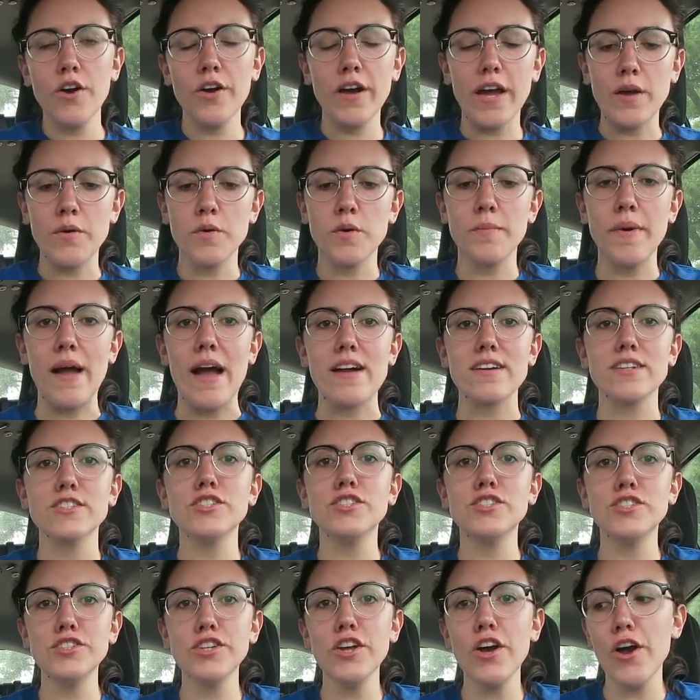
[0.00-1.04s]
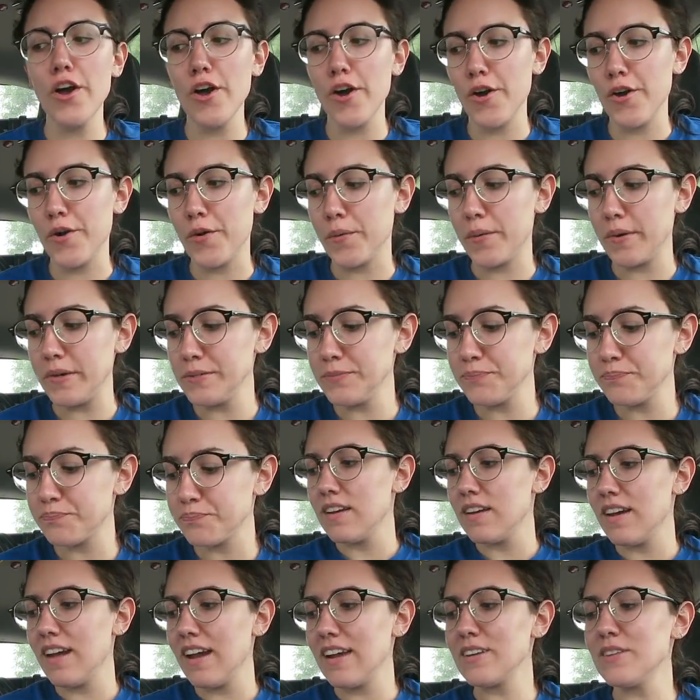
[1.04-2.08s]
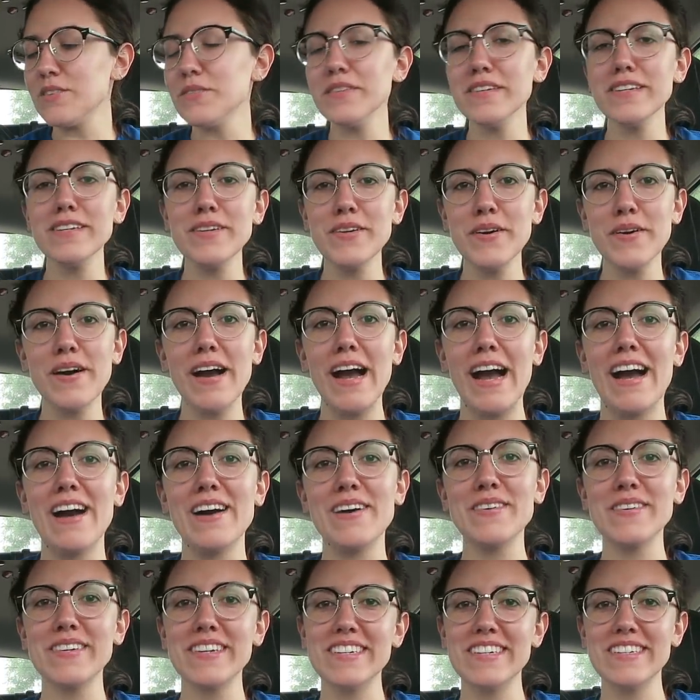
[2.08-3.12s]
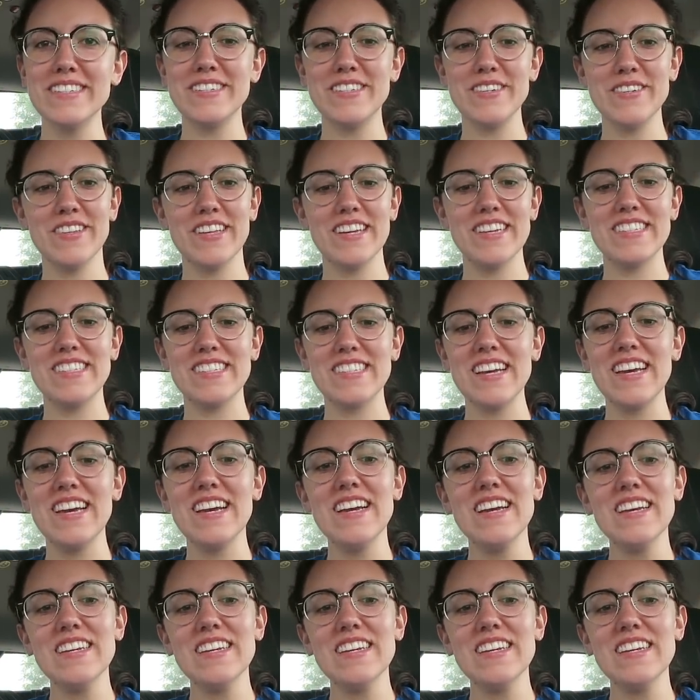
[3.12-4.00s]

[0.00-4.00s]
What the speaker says: Okay, we're back. So I don't really know how I'm gonna do this.